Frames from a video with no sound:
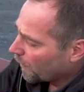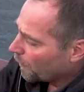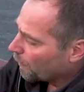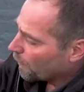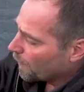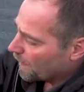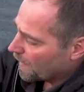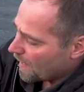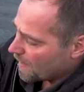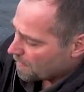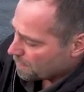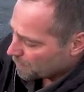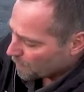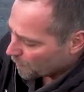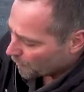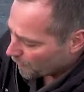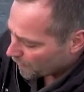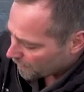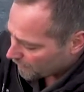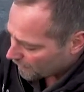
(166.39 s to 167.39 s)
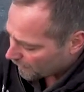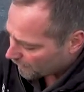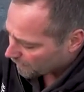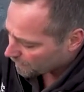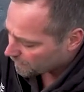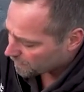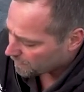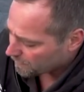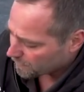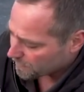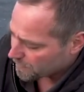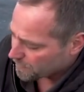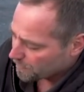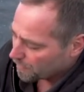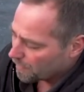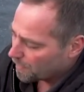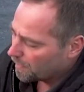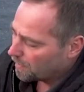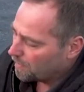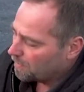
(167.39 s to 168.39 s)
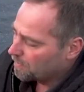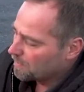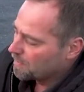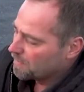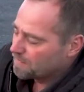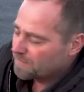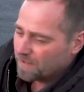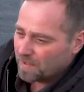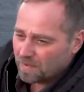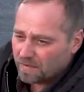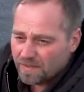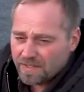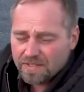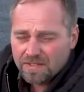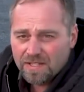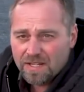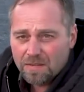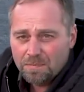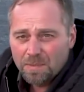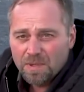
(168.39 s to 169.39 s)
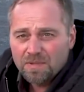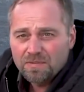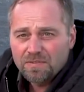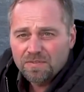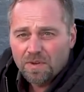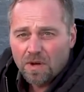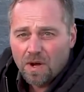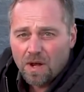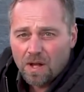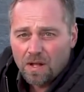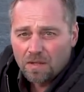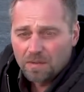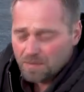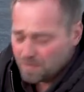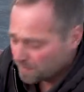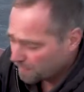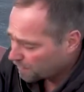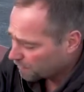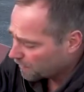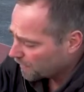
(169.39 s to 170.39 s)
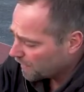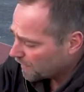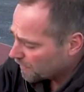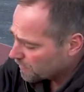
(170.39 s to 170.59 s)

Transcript: When I am going into the soil fairly deep in fall, 3